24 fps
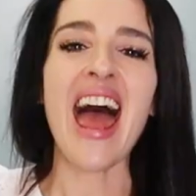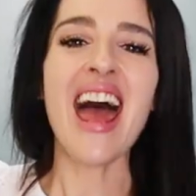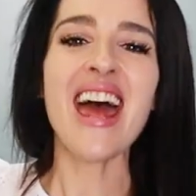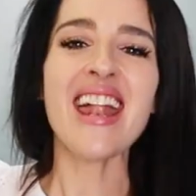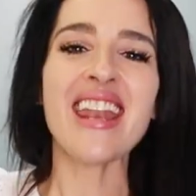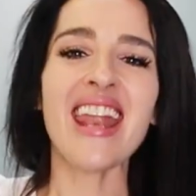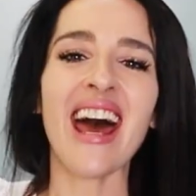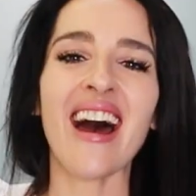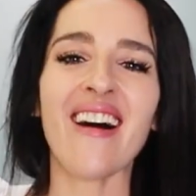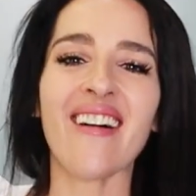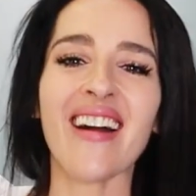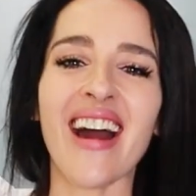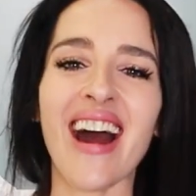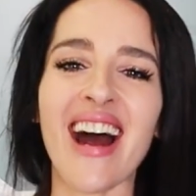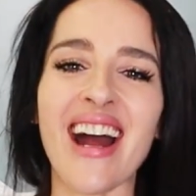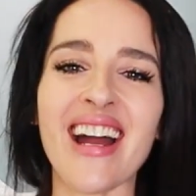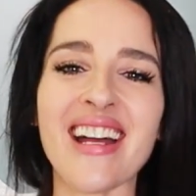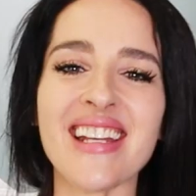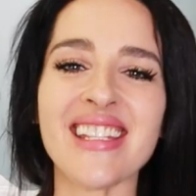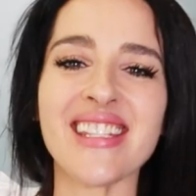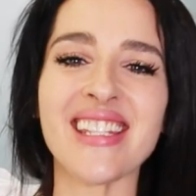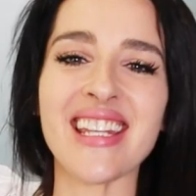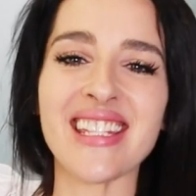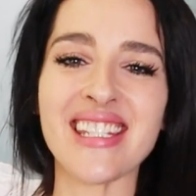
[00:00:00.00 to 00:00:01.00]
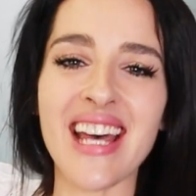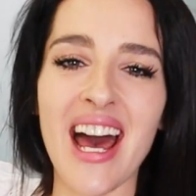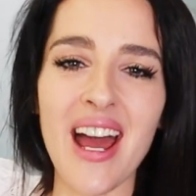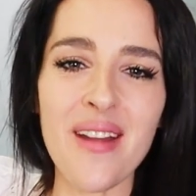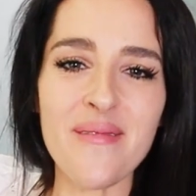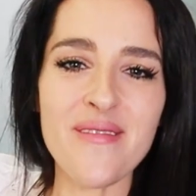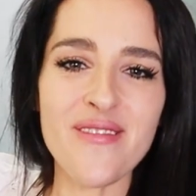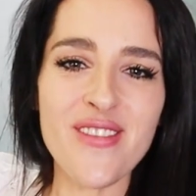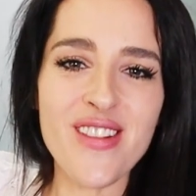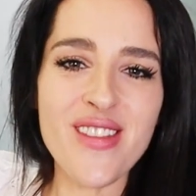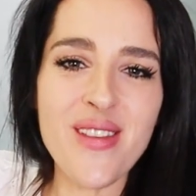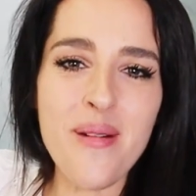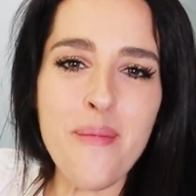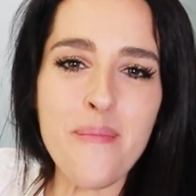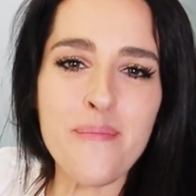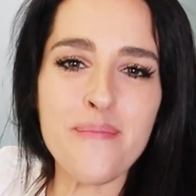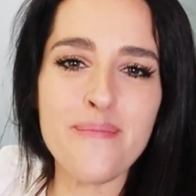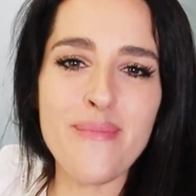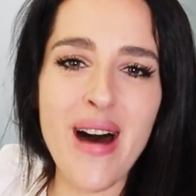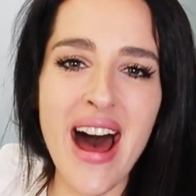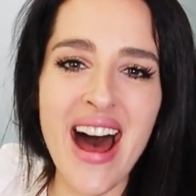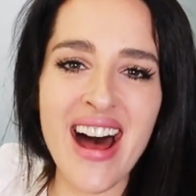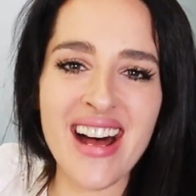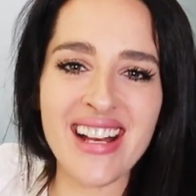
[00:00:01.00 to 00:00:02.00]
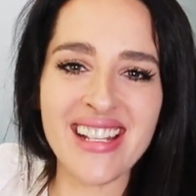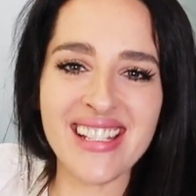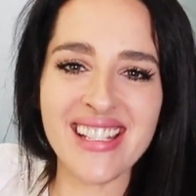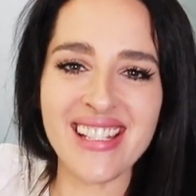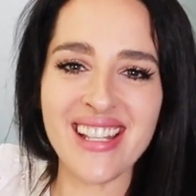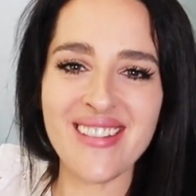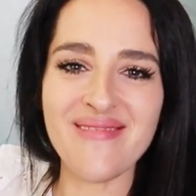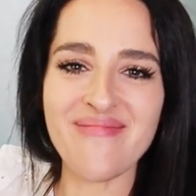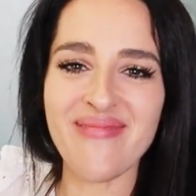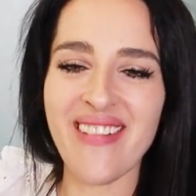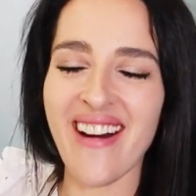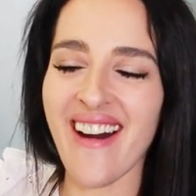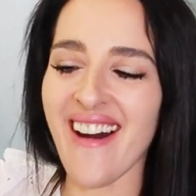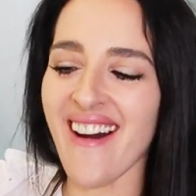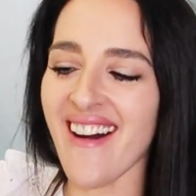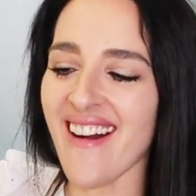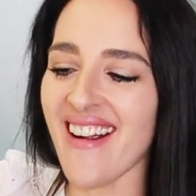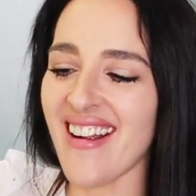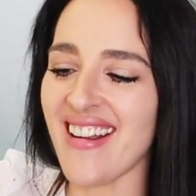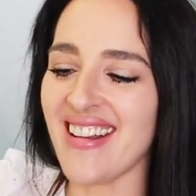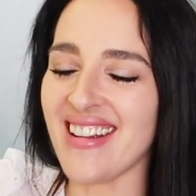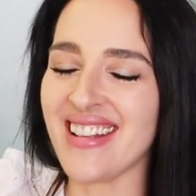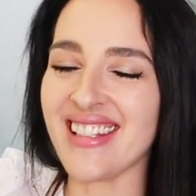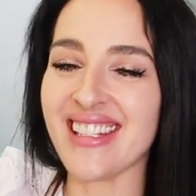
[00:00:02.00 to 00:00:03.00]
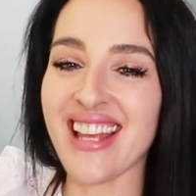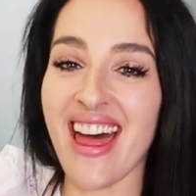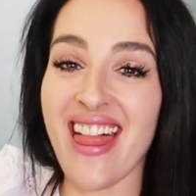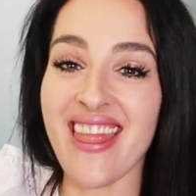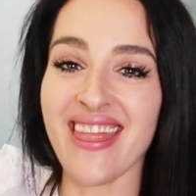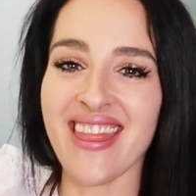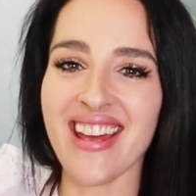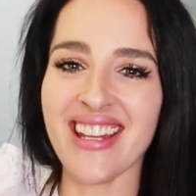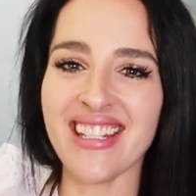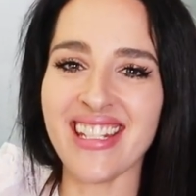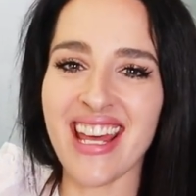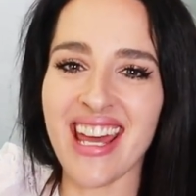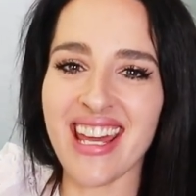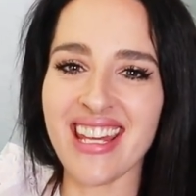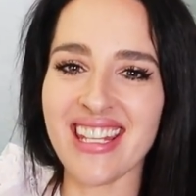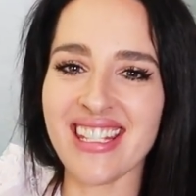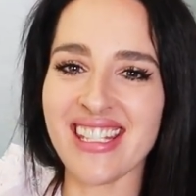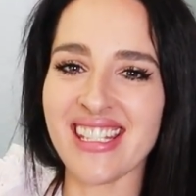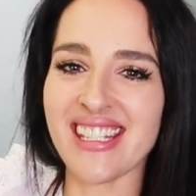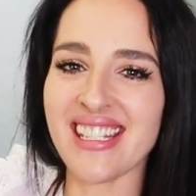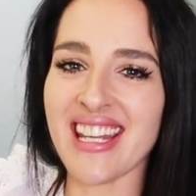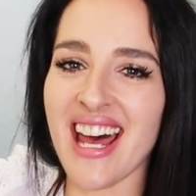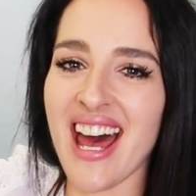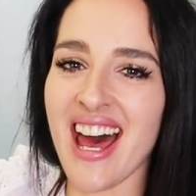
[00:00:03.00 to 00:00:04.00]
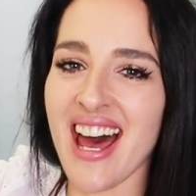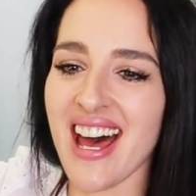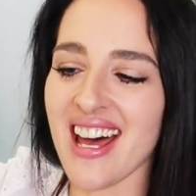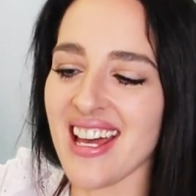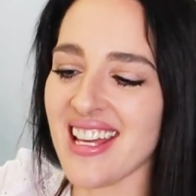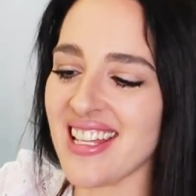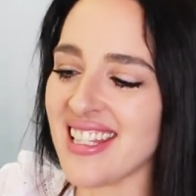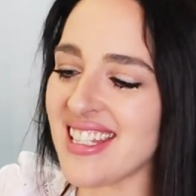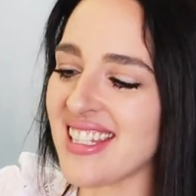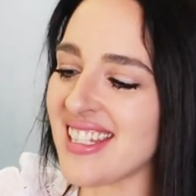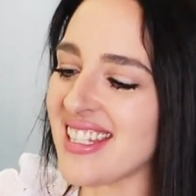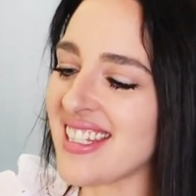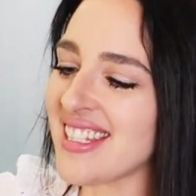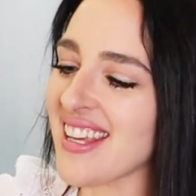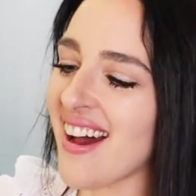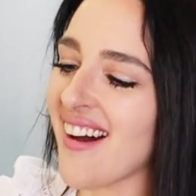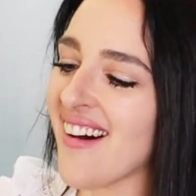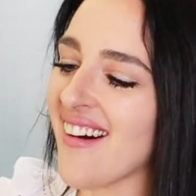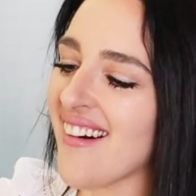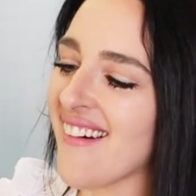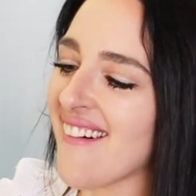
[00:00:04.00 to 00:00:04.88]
And now guys, time for the best part, the taste test.